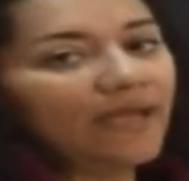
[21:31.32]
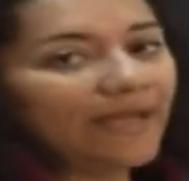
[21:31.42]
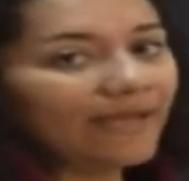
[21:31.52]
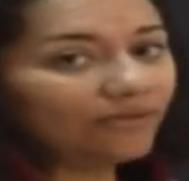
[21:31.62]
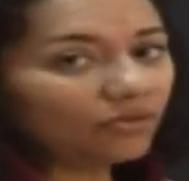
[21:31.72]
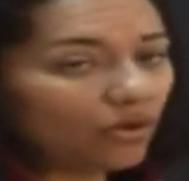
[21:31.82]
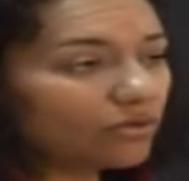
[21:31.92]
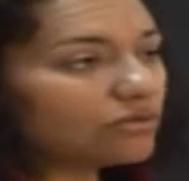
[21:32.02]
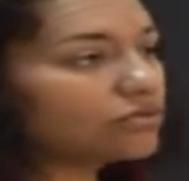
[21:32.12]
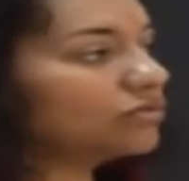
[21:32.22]
and
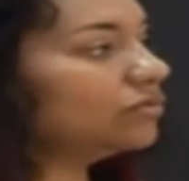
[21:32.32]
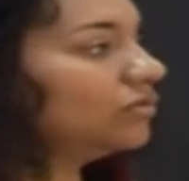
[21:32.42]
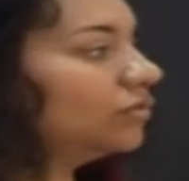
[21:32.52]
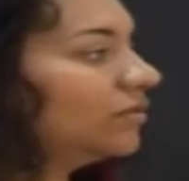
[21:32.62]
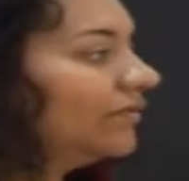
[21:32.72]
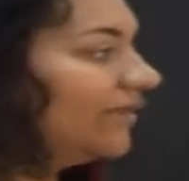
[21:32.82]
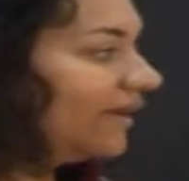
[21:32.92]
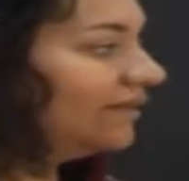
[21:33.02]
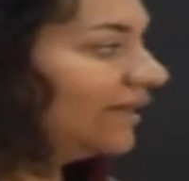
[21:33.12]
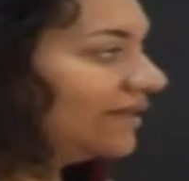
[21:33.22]
also you will
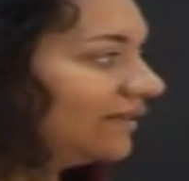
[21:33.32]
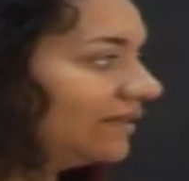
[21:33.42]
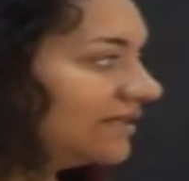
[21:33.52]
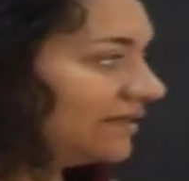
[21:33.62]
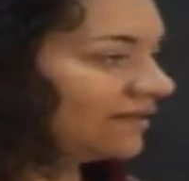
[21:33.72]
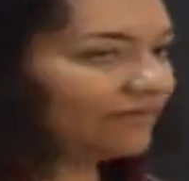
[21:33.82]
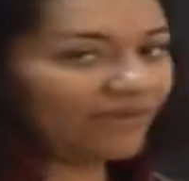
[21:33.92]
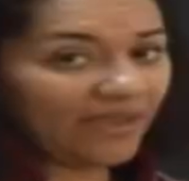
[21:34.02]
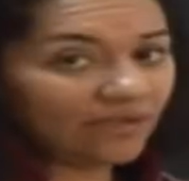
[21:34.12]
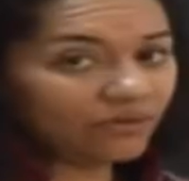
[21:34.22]
find its
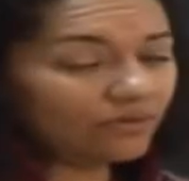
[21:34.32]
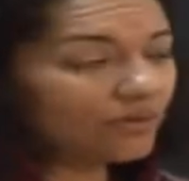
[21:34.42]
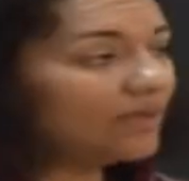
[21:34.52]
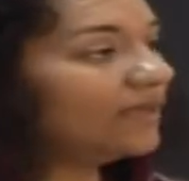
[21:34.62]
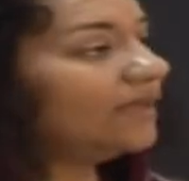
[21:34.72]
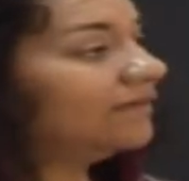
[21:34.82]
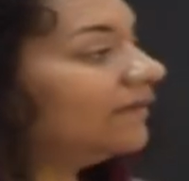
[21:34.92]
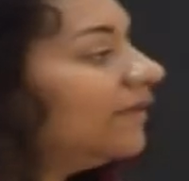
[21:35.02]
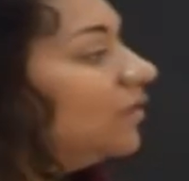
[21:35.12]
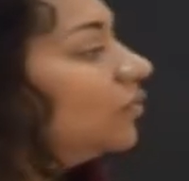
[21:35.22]
value.
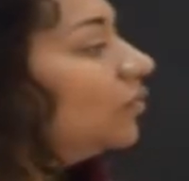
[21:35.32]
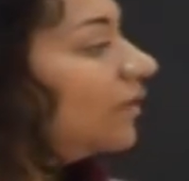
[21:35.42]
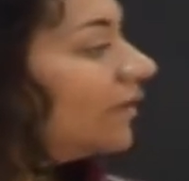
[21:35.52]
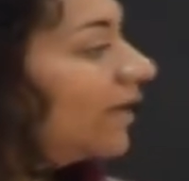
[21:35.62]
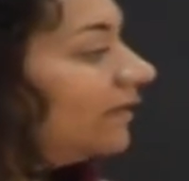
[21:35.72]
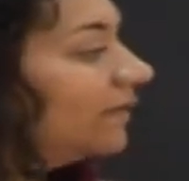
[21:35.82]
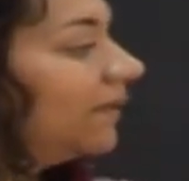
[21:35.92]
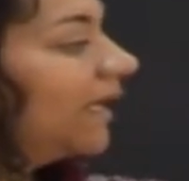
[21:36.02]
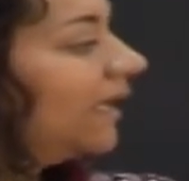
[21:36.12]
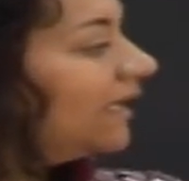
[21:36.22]
Then you will write
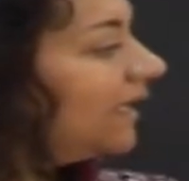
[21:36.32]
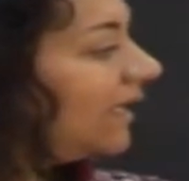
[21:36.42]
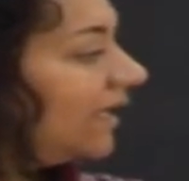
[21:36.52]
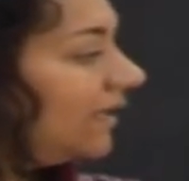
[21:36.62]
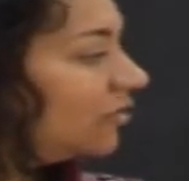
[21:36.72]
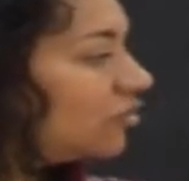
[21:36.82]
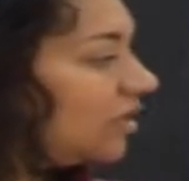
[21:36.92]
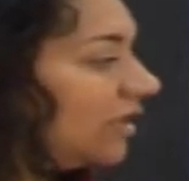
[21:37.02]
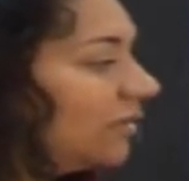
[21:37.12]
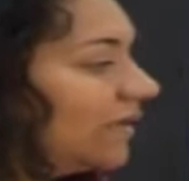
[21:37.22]
mechanical energy
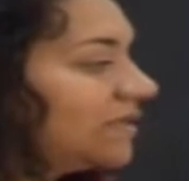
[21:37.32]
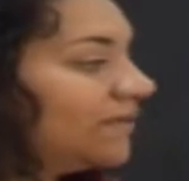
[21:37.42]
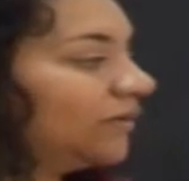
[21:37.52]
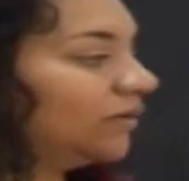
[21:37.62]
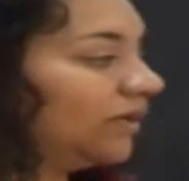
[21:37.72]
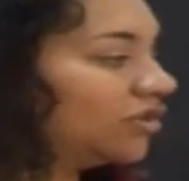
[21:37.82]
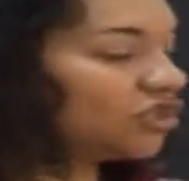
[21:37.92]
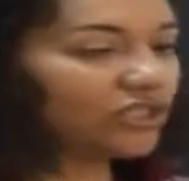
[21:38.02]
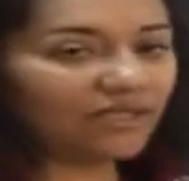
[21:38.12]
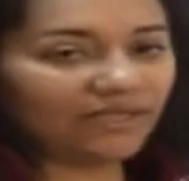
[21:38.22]
equals
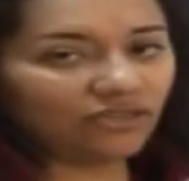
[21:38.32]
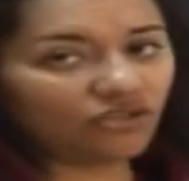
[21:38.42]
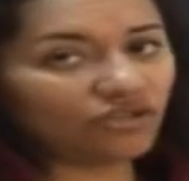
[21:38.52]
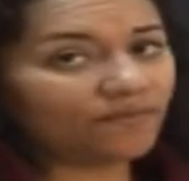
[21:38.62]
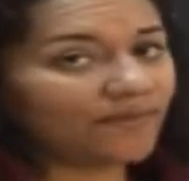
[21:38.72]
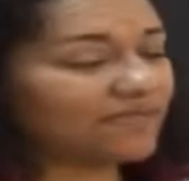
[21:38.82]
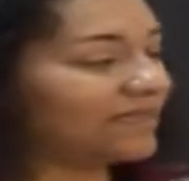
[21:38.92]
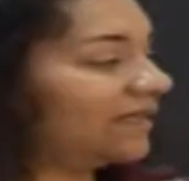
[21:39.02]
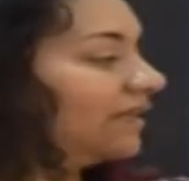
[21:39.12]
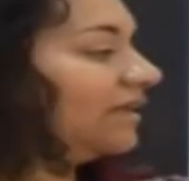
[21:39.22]
potential energy plus
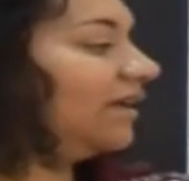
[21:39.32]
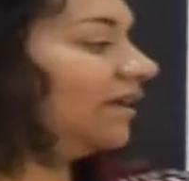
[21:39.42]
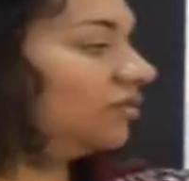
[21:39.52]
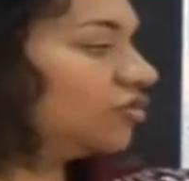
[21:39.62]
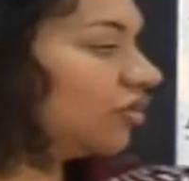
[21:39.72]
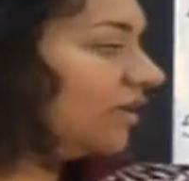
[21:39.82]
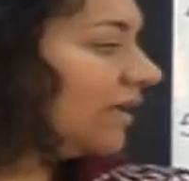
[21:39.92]
kinetic energy,